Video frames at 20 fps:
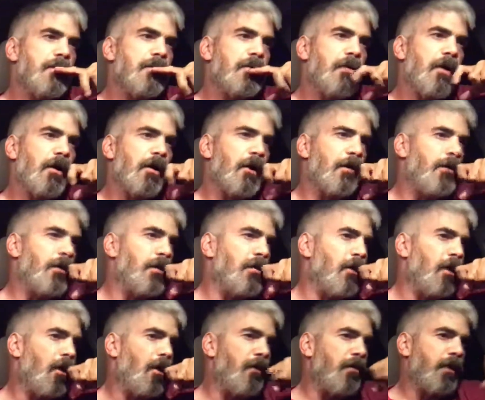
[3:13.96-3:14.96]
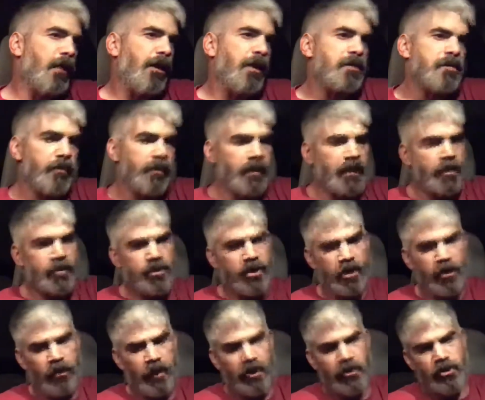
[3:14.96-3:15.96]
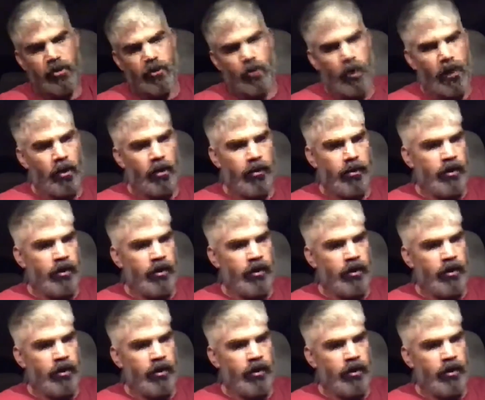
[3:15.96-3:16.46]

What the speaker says: done up on the kids of the next generation where,